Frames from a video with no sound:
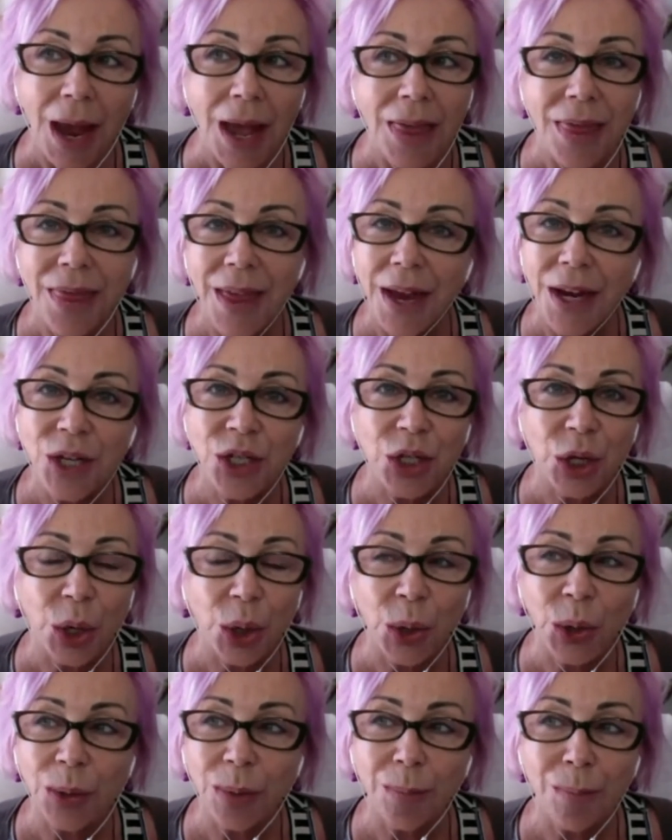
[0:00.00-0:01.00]
They
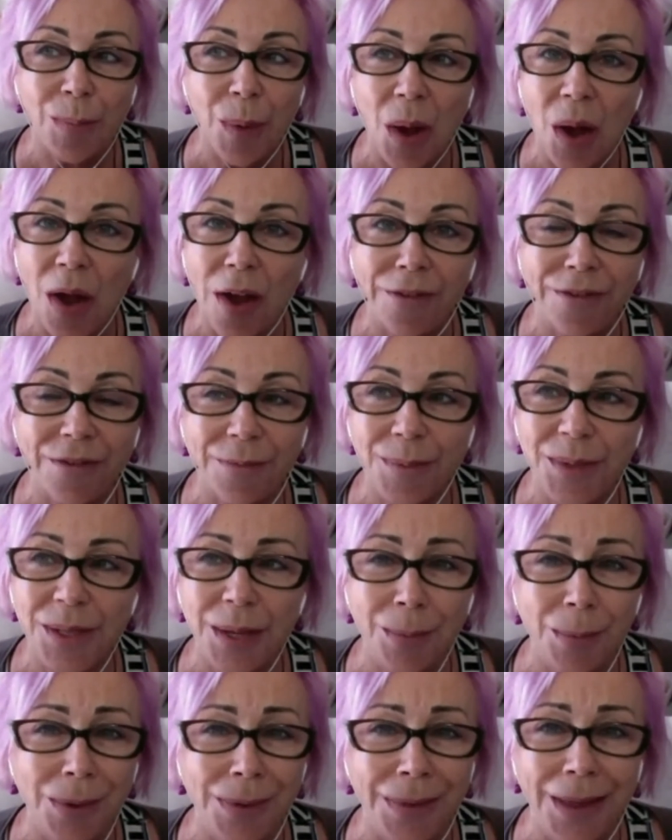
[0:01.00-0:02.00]
don't buy from
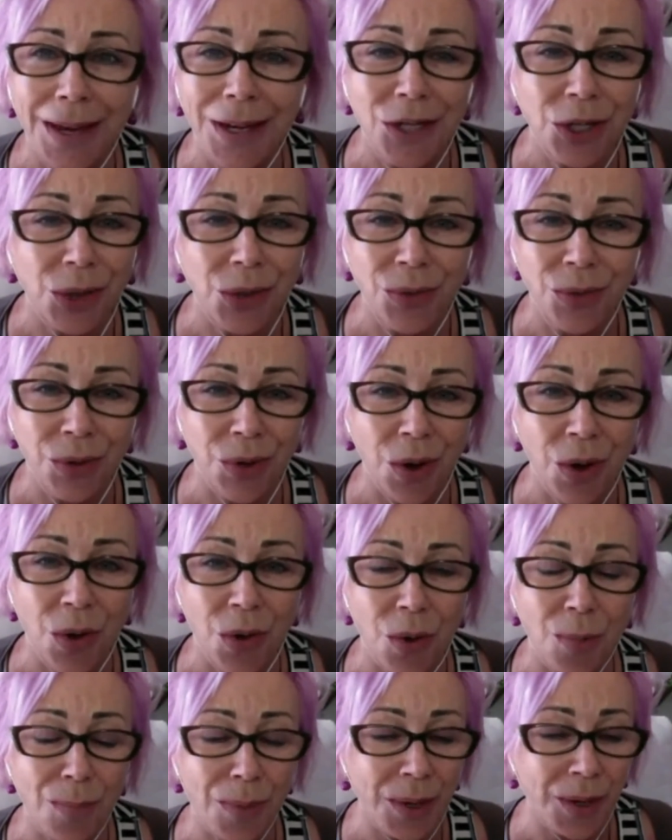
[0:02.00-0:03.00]
someone they don't
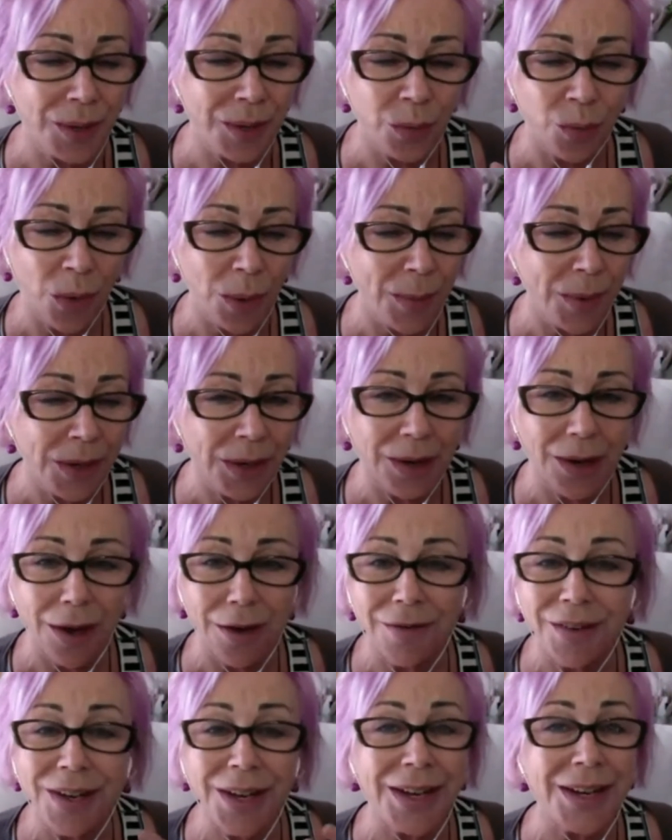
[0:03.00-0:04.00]
know, because women
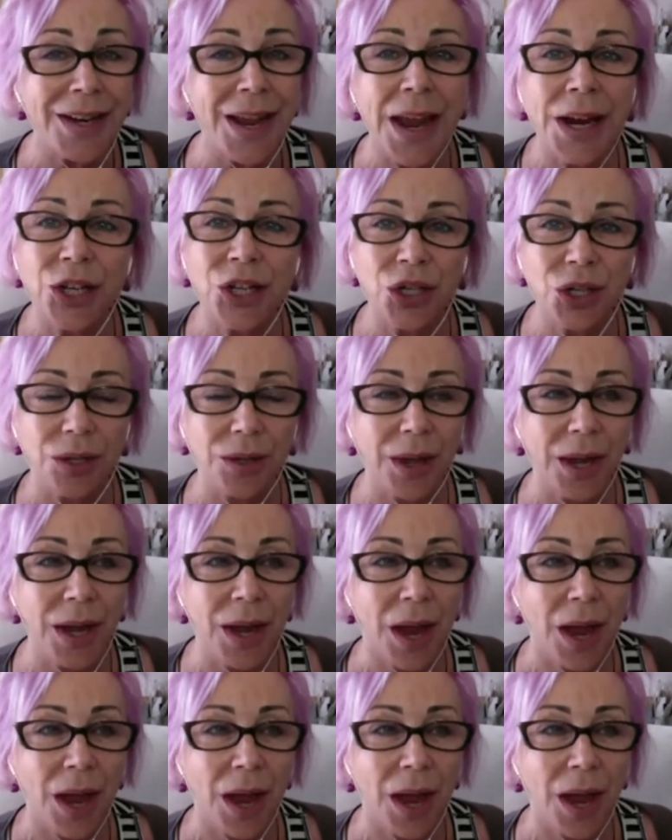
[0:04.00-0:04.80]
love a connection.